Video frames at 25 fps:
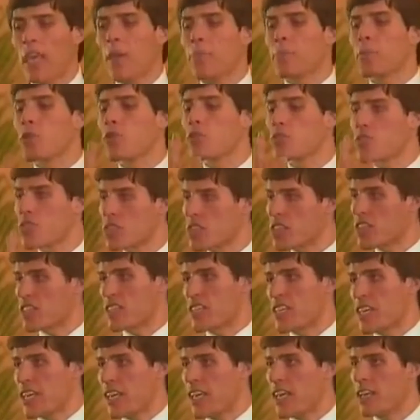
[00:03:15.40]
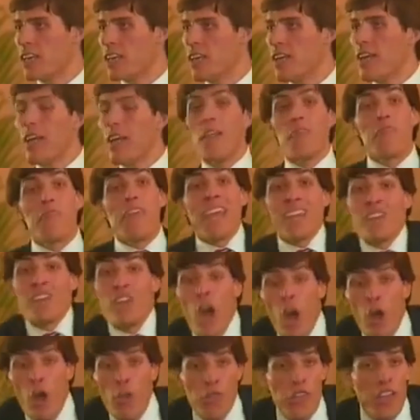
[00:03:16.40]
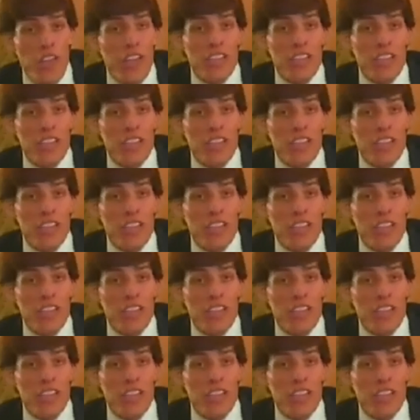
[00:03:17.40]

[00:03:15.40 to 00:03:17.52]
people who succeed, they know